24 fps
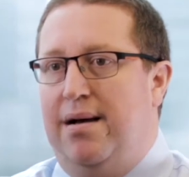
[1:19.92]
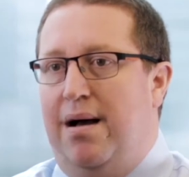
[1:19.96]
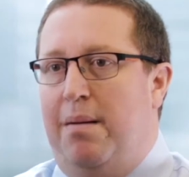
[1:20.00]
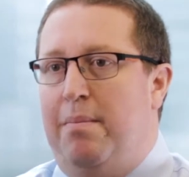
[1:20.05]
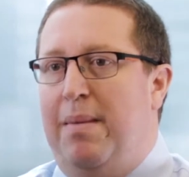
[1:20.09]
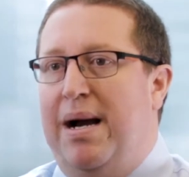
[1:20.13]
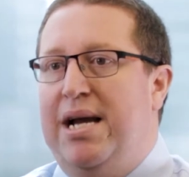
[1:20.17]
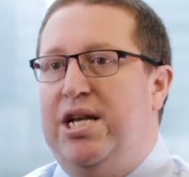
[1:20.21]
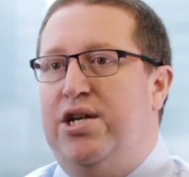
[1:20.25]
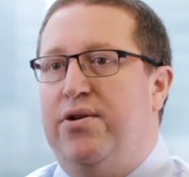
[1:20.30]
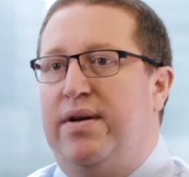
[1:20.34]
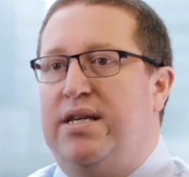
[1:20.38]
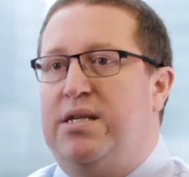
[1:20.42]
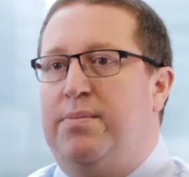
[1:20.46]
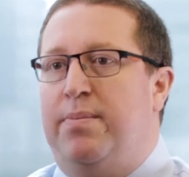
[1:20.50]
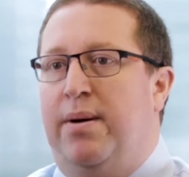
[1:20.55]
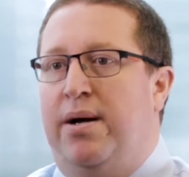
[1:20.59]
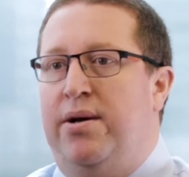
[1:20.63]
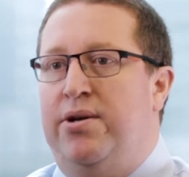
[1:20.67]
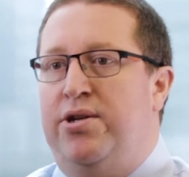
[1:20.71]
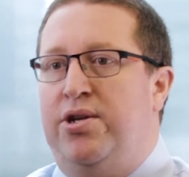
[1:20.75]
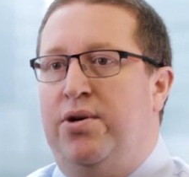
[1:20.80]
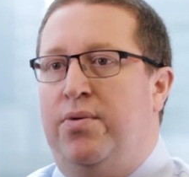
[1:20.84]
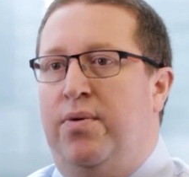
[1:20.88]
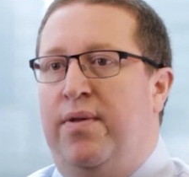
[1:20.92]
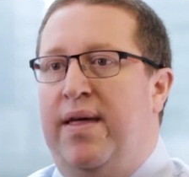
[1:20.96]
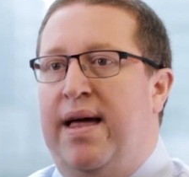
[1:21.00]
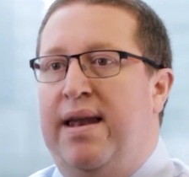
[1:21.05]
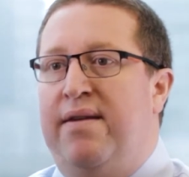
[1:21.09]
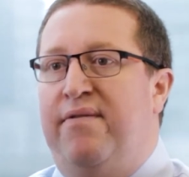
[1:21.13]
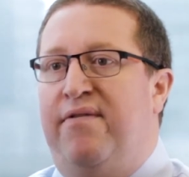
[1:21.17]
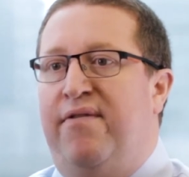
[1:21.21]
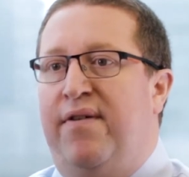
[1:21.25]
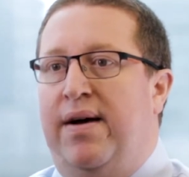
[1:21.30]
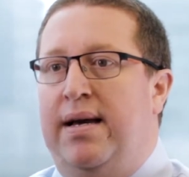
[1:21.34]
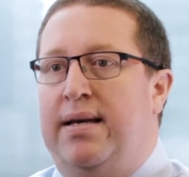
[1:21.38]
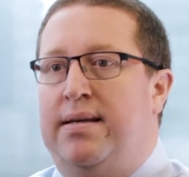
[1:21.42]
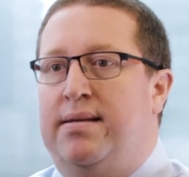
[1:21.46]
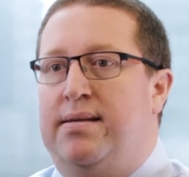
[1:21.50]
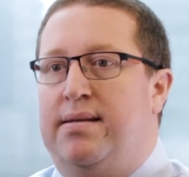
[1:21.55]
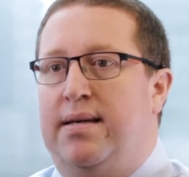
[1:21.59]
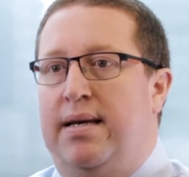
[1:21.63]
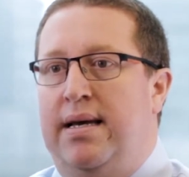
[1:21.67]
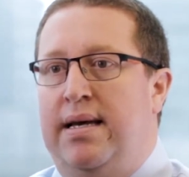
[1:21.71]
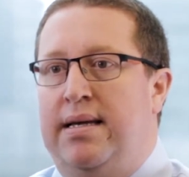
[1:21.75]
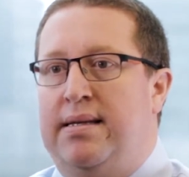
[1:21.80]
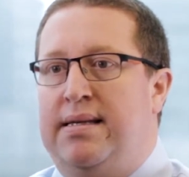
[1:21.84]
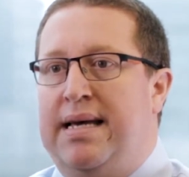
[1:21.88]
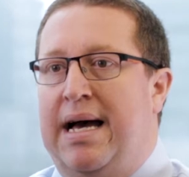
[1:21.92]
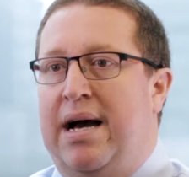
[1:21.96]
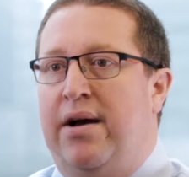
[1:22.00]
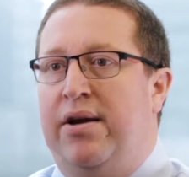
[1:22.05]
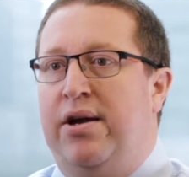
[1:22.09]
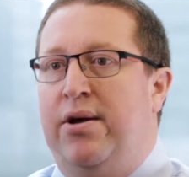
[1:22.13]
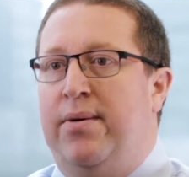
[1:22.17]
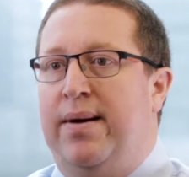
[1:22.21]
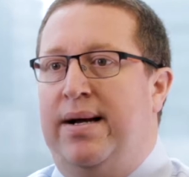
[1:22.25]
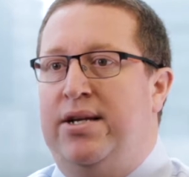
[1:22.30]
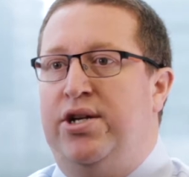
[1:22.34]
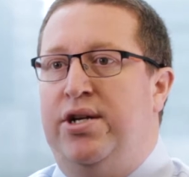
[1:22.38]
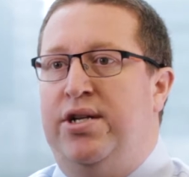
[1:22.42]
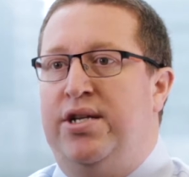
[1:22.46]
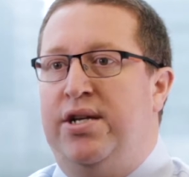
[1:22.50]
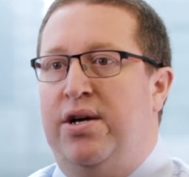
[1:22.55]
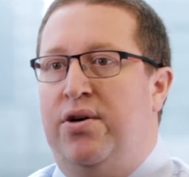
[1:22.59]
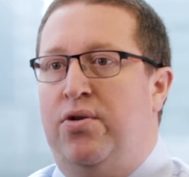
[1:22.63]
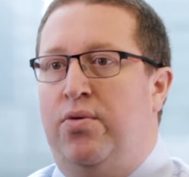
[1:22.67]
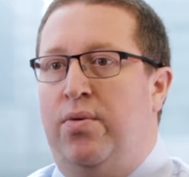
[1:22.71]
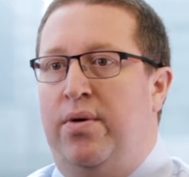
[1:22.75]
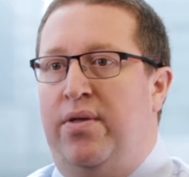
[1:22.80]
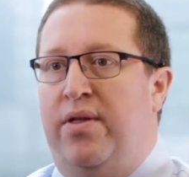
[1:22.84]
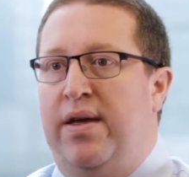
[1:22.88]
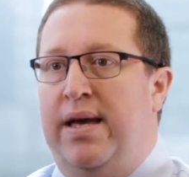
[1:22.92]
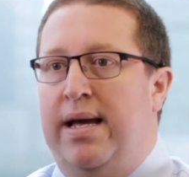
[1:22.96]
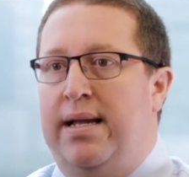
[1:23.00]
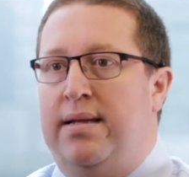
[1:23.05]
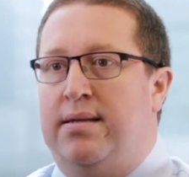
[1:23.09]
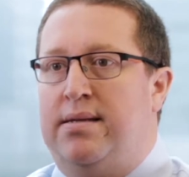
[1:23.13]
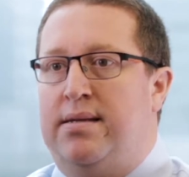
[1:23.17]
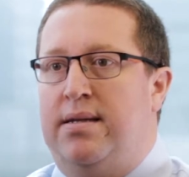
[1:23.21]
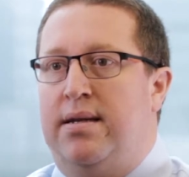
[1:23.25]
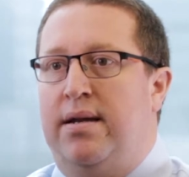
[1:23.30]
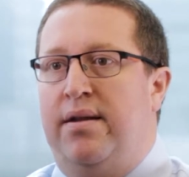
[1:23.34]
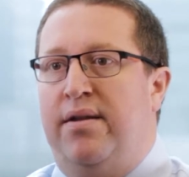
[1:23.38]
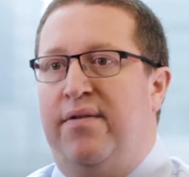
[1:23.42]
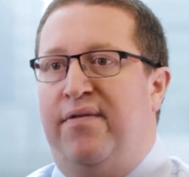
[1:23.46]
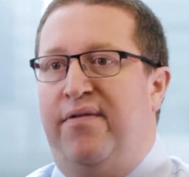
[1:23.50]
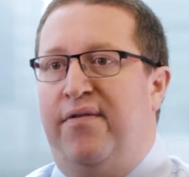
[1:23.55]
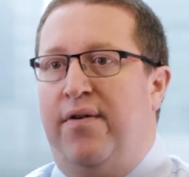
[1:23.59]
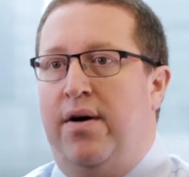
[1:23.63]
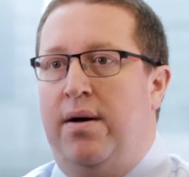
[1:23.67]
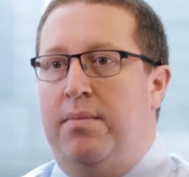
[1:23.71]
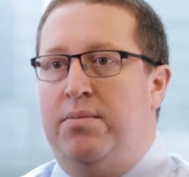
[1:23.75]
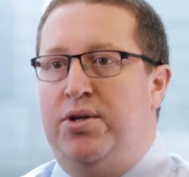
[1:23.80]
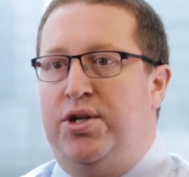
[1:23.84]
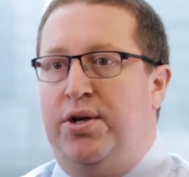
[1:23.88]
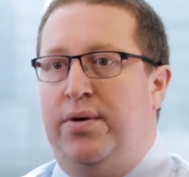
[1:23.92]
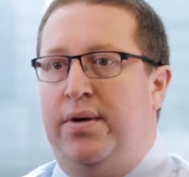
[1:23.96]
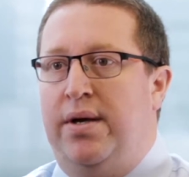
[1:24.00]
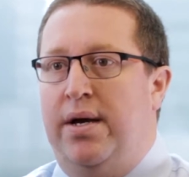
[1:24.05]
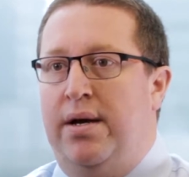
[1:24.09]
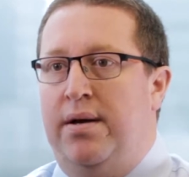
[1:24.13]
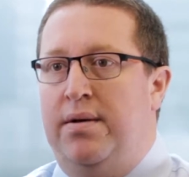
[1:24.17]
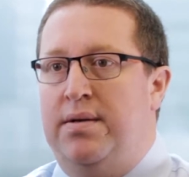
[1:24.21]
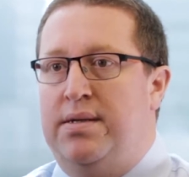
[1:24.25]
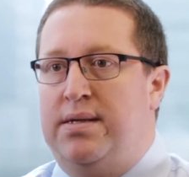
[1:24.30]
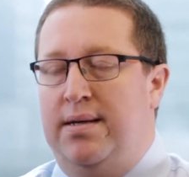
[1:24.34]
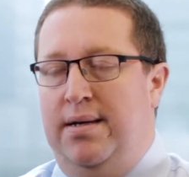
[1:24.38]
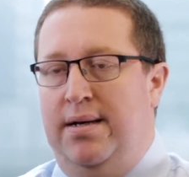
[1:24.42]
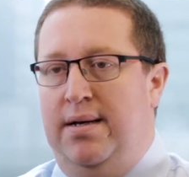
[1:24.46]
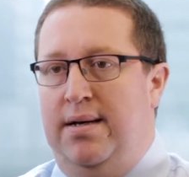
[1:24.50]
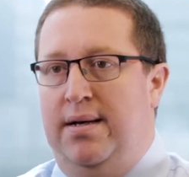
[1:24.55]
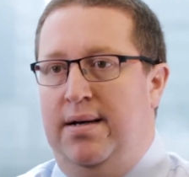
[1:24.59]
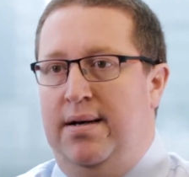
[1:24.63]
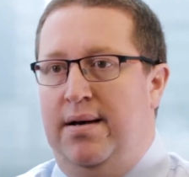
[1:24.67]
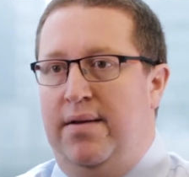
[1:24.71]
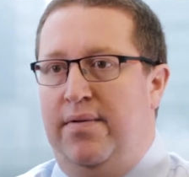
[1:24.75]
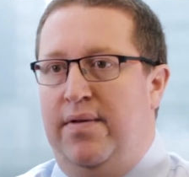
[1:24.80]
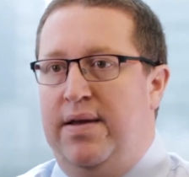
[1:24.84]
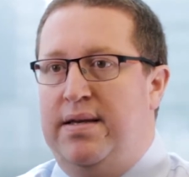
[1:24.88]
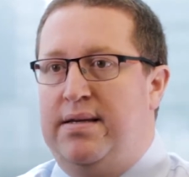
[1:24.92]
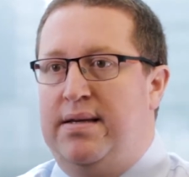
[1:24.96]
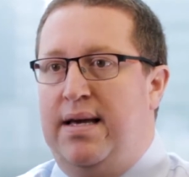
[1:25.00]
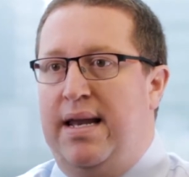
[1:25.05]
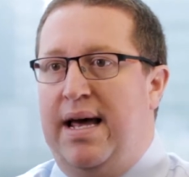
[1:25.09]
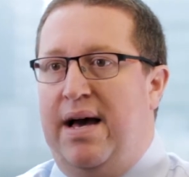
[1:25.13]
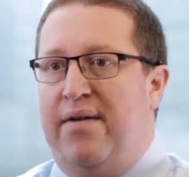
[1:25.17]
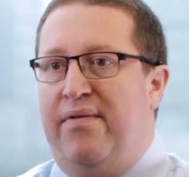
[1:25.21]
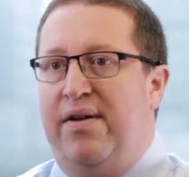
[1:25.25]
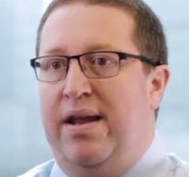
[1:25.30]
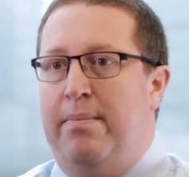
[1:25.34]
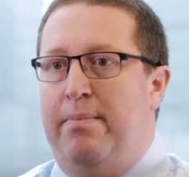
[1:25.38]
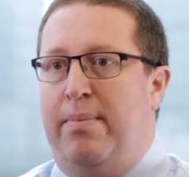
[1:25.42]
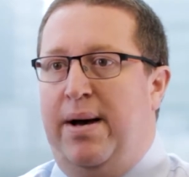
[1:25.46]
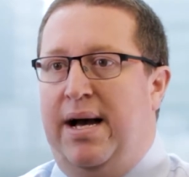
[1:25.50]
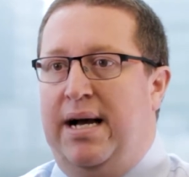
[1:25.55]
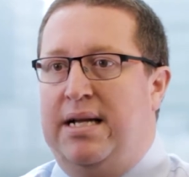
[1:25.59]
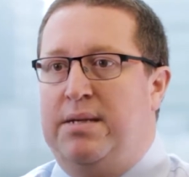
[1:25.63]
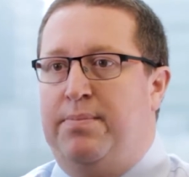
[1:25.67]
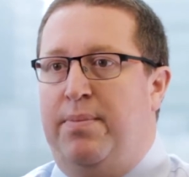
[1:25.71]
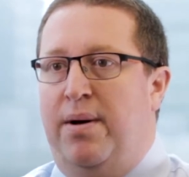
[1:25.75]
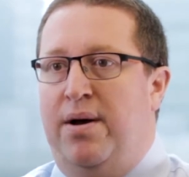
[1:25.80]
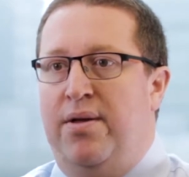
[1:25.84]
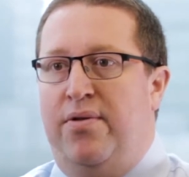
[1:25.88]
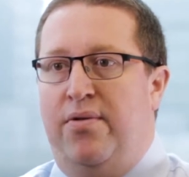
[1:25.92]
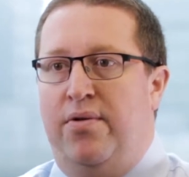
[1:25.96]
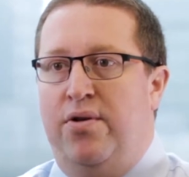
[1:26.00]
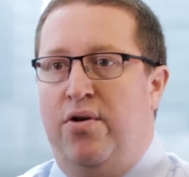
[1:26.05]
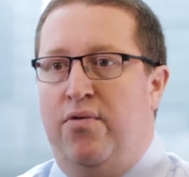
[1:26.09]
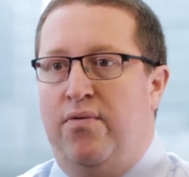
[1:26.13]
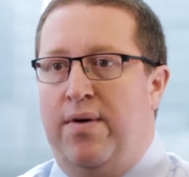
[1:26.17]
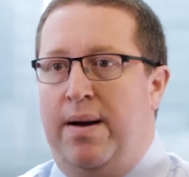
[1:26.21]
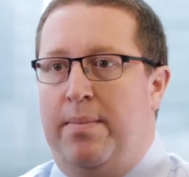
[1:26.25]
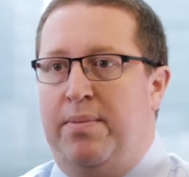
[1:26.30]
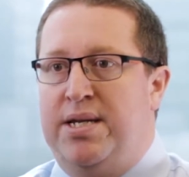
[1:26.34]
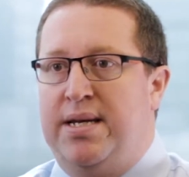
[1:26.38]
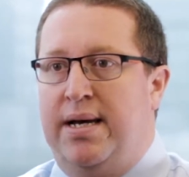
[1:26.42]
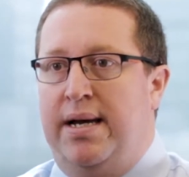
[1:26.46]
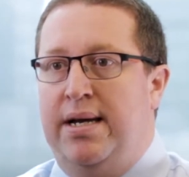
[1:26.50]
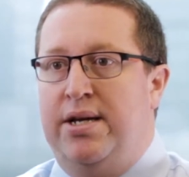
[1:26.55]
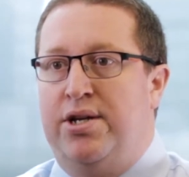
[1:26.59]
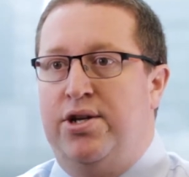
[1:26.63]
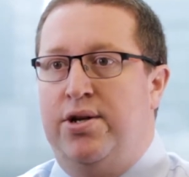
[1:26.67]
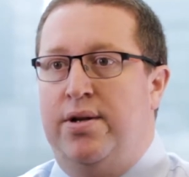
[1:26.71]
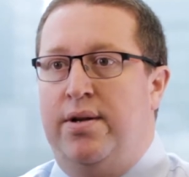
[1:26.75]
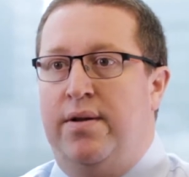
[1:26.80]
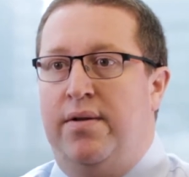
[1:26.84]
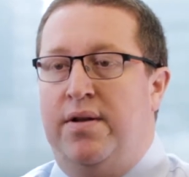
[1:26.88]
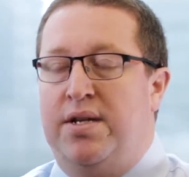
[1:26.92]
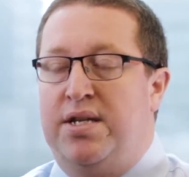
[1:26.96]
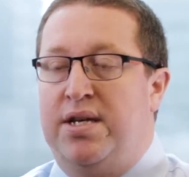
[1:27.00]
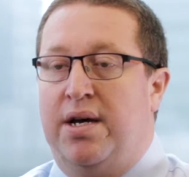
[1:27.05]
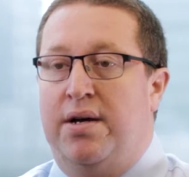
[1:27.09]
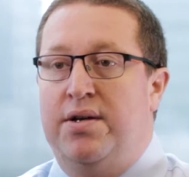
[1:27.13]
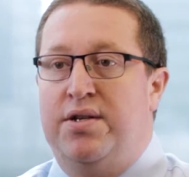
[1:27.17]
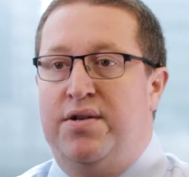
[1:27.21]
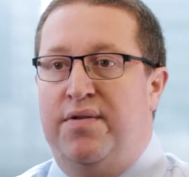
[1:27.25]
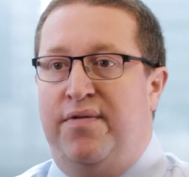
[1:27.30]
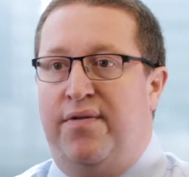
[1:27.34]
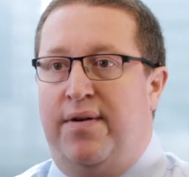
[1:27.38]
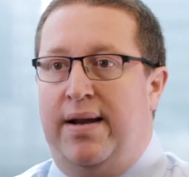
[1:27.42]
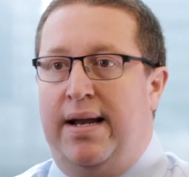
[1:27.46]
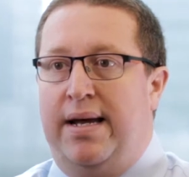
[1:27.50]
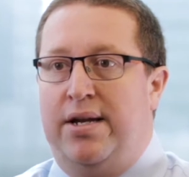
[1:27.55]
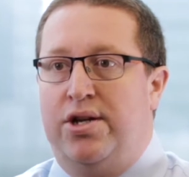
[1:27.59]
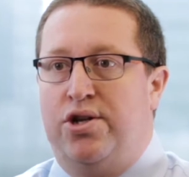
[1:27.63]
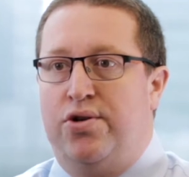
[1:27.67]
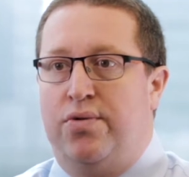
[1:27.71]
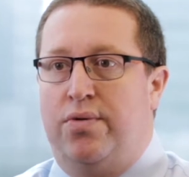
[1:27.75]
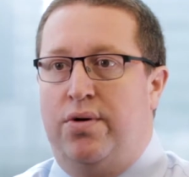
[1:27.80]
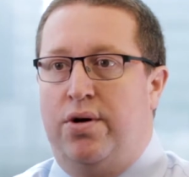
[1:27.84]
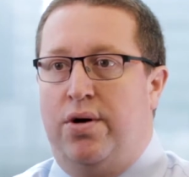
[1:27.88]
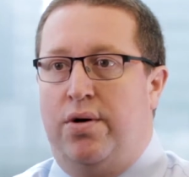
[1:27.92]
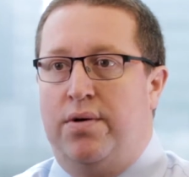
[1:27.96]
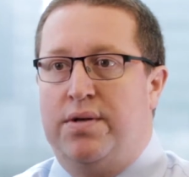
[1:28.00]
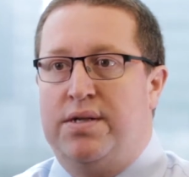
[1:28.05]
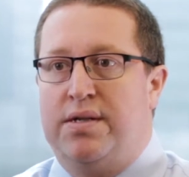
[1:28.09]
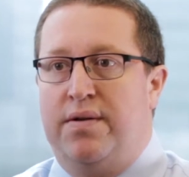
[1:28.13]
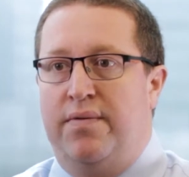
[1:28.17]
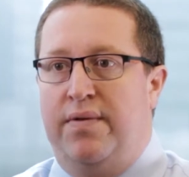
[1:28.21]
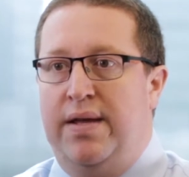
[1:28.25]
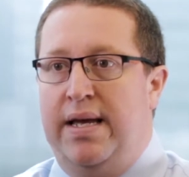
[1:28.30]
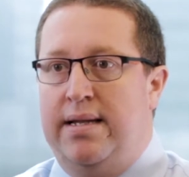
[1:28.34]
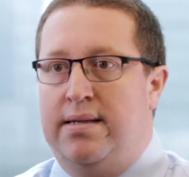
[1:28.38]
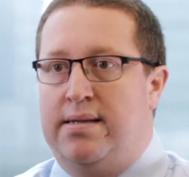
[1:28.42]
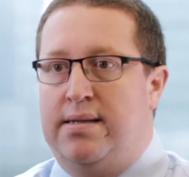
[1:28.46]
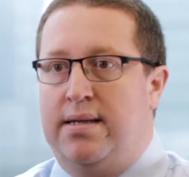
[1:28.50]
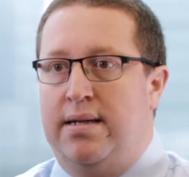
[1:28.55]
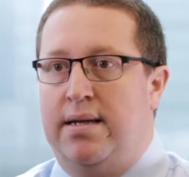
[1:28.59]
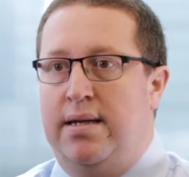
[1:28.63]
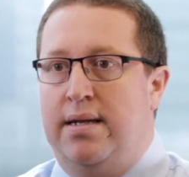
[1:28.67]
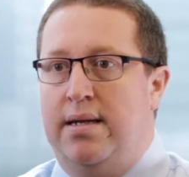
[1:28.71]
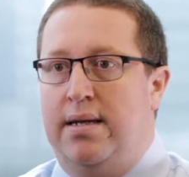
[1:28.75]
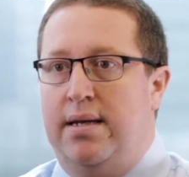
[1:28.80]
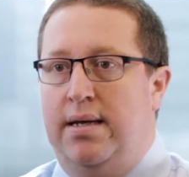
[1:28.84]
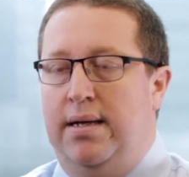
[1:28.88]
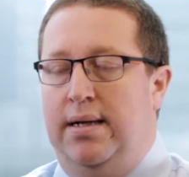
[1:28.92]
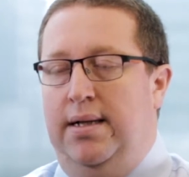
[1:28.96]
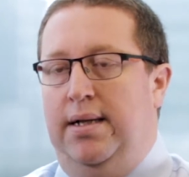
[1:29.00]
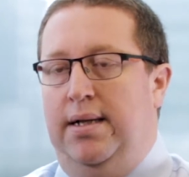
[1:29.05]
A major exposure you will then face is how you actually deal with the incident and the firms you use. This could have an impact both on your reputation and the total financial cost of the incident.